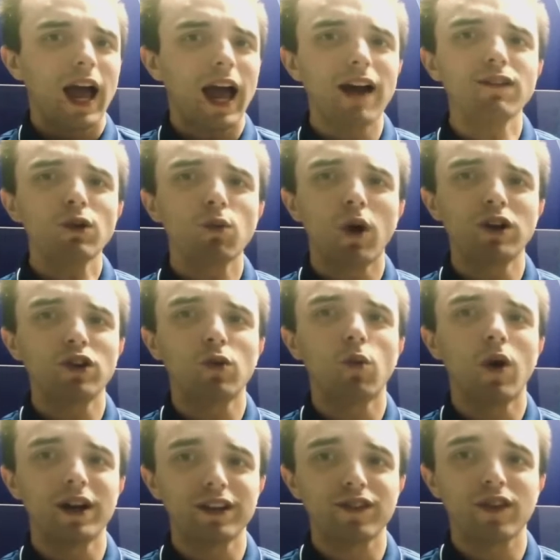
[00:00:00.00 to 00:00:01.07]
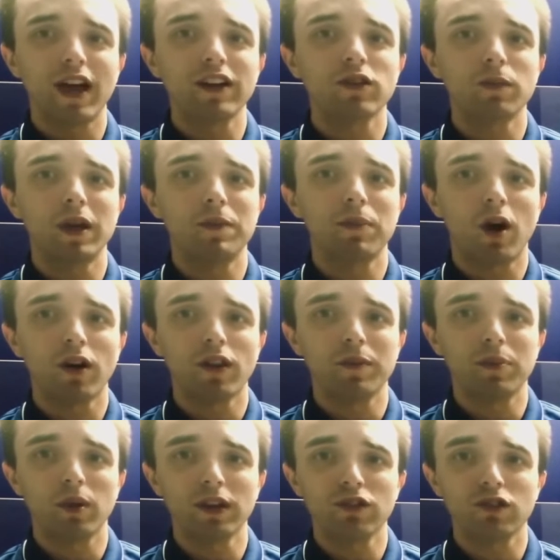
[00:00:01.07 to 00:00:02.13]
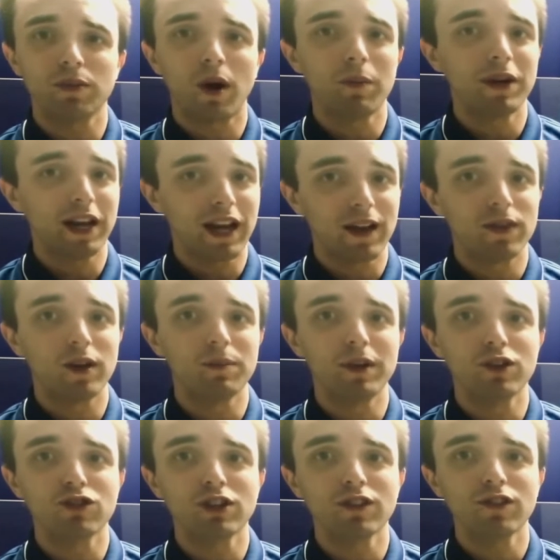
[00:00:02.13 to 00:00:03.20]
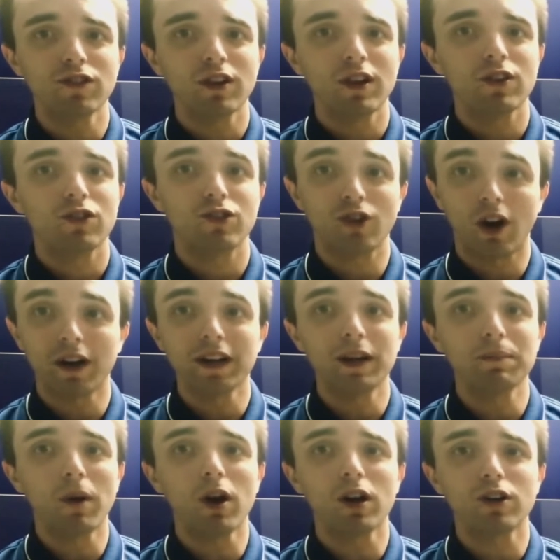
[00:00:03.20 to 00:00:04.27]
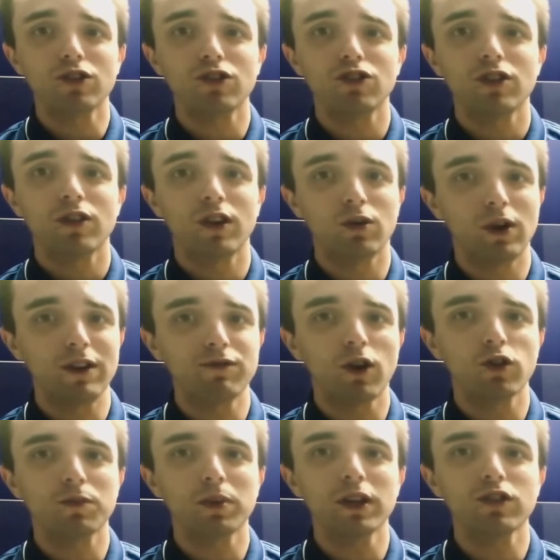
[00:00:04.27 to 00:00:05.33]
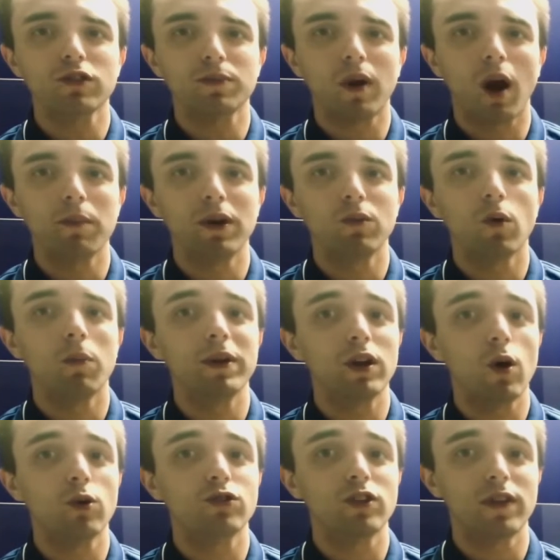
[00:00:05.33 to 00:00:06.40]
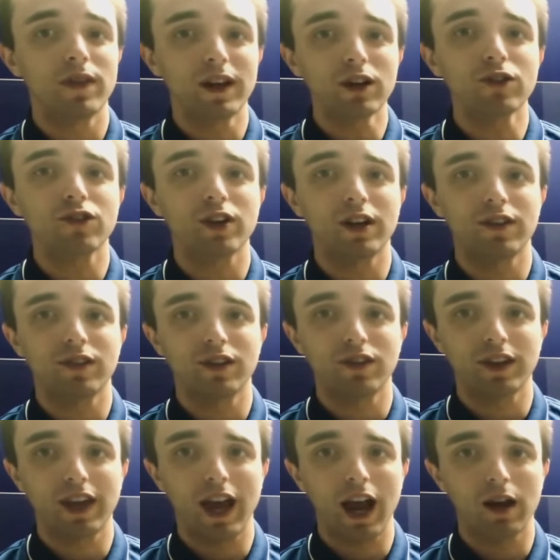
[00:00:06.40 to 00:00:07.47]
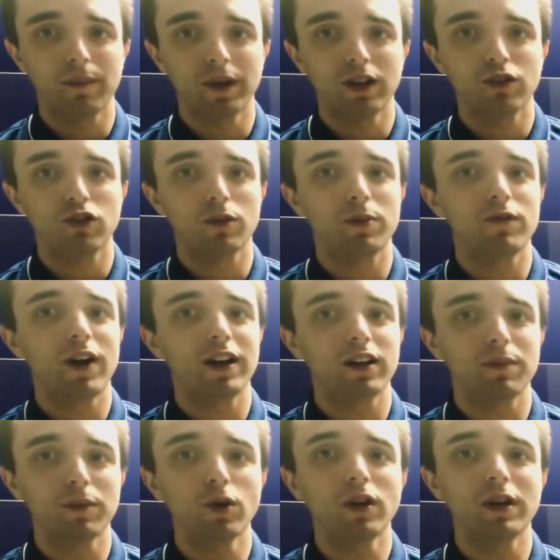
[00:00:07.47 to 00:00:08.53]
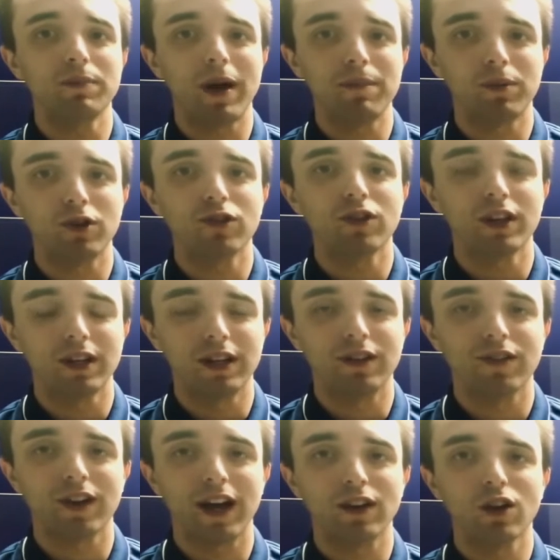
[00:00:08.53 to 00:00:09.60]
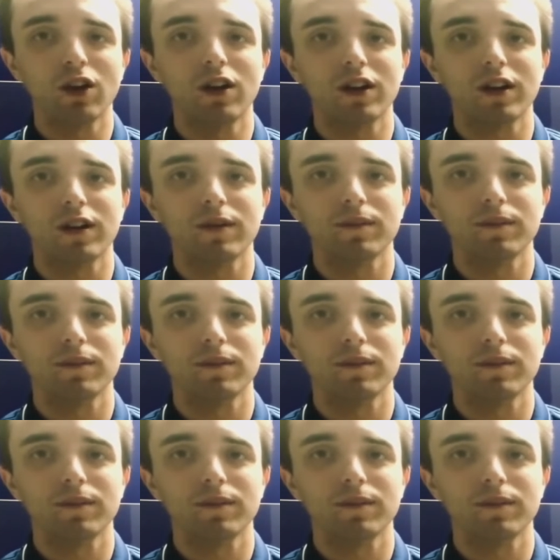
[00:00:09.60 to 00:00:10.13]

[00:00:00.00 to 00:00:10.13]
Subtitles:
Ever wonder what it's like to be a part of the police department and their missions? Starting in March, the Great Falls Police Department will be hosting their Citizens Academy to provide community members an inside look.